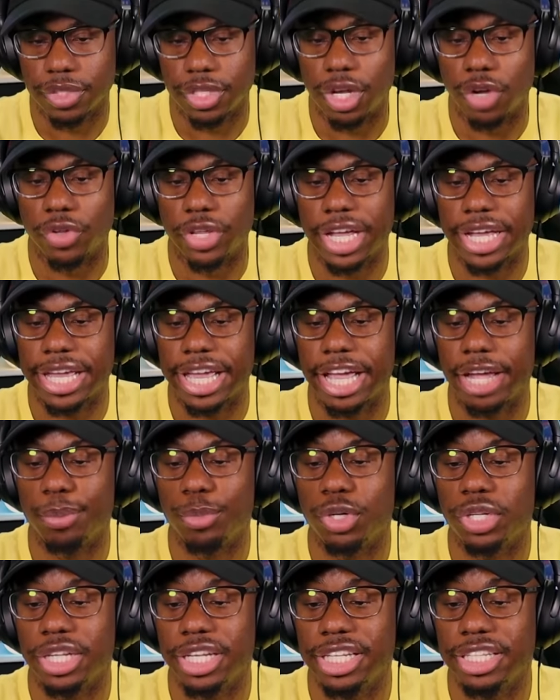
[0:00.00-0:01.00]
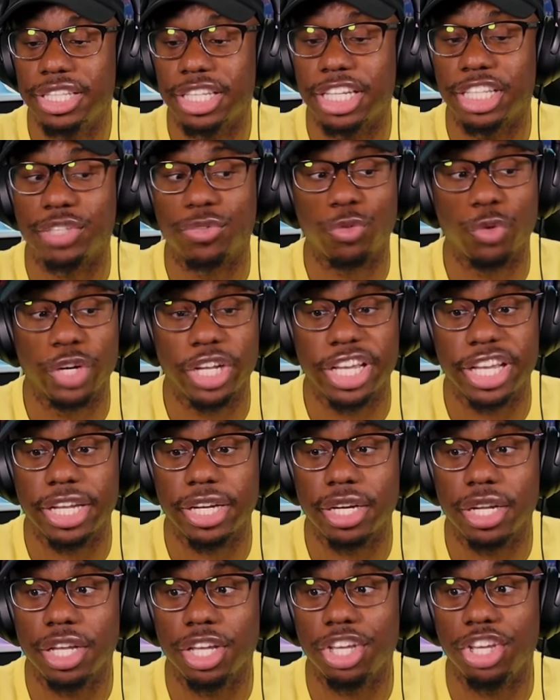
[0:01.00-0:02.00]
Yo, that camera lens is
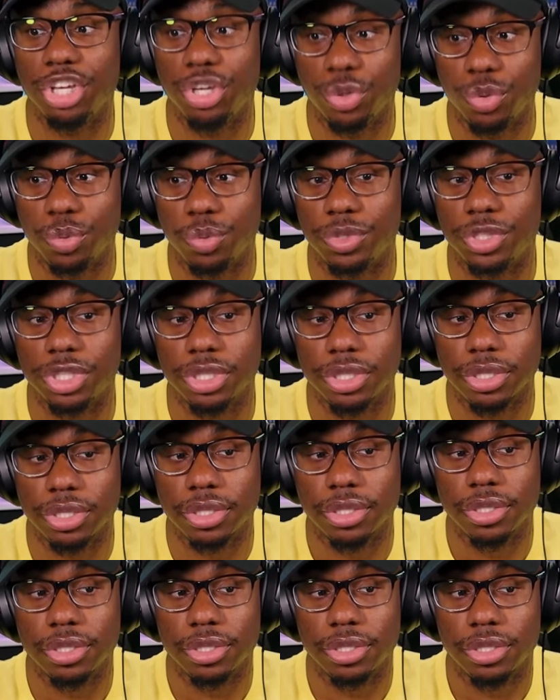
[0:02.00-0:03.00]
freaking huge.